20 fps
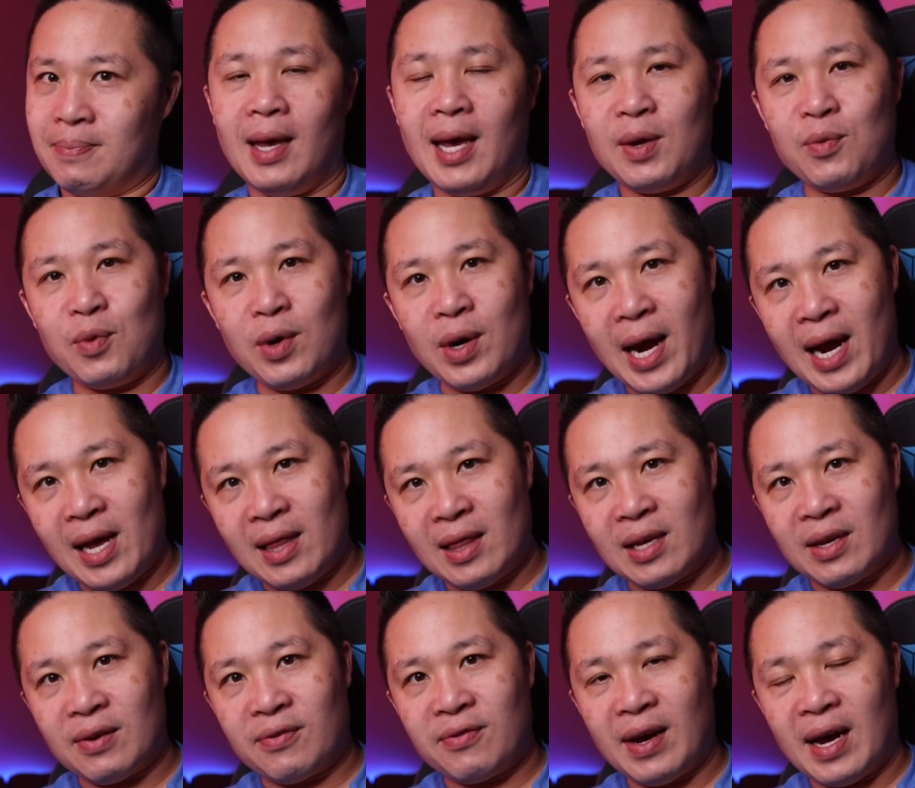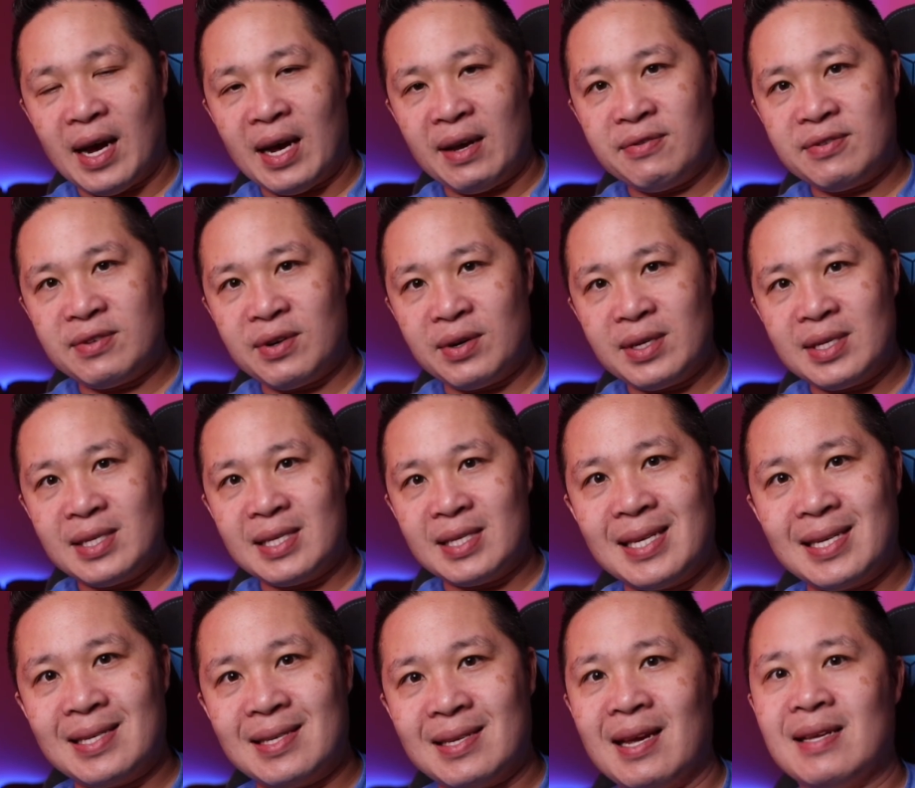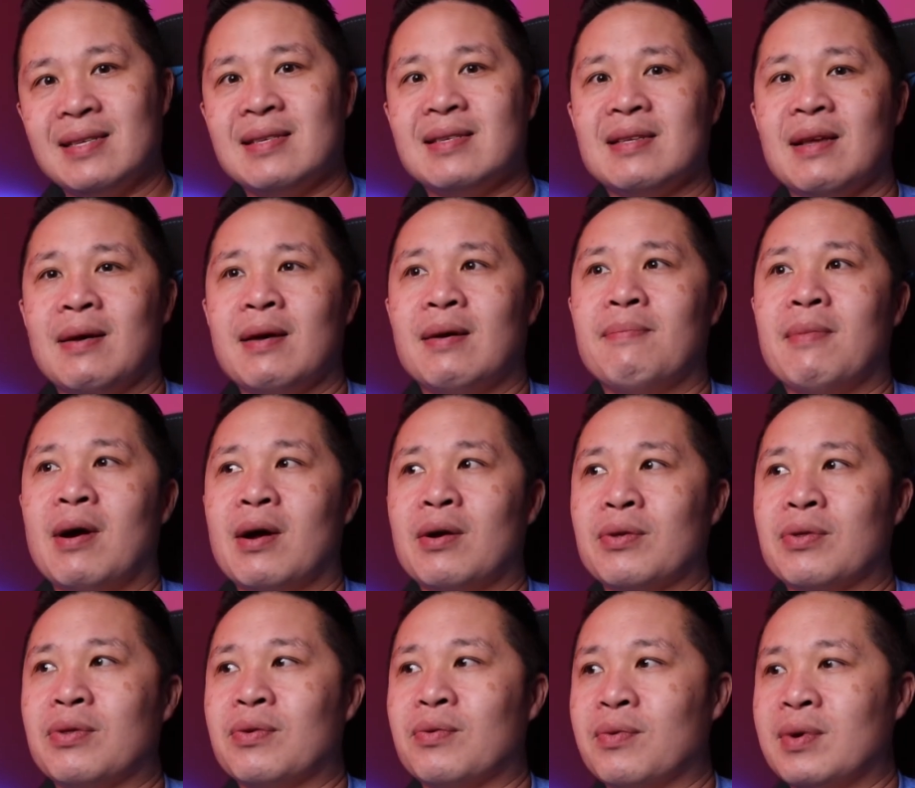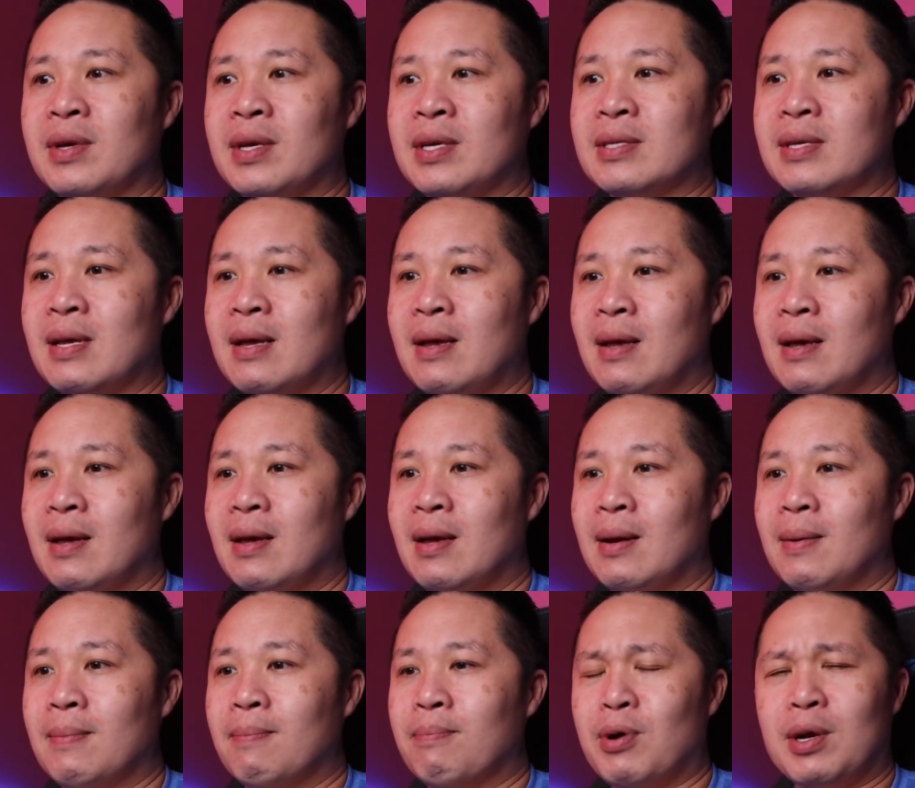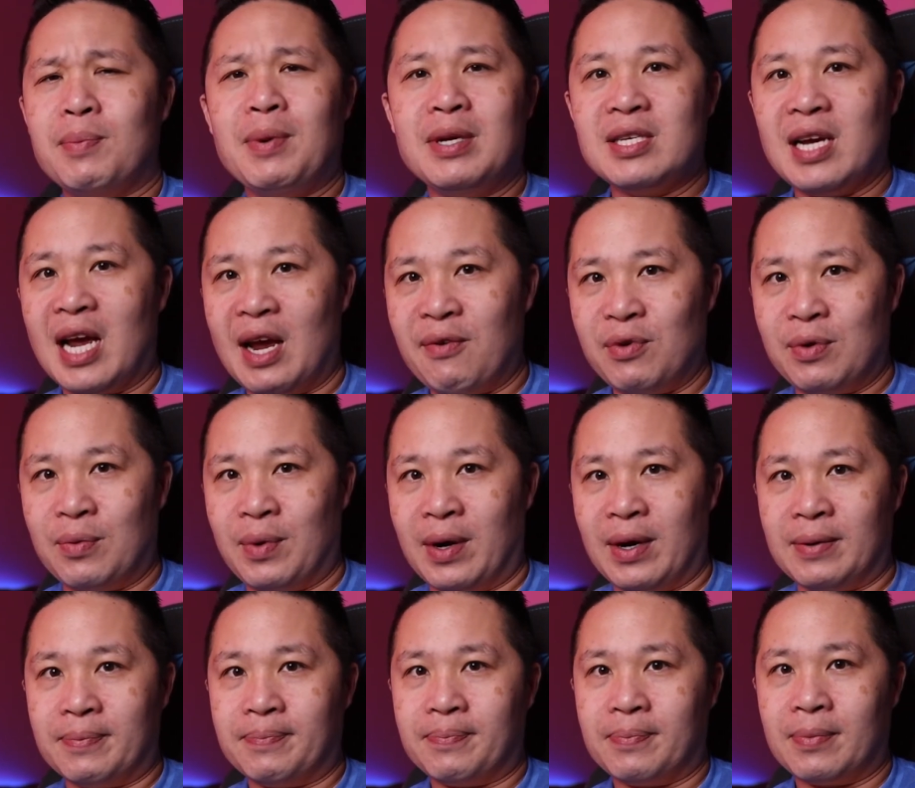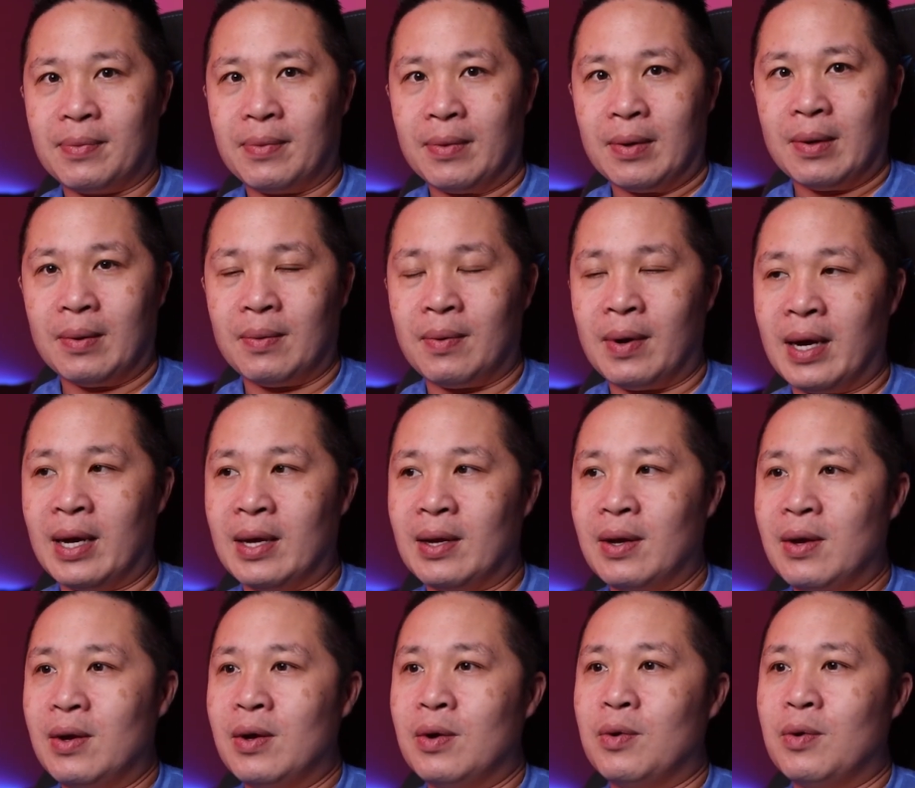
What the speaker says: And where I live, I've started to Tesla Model 3s pretty much everywhere, right?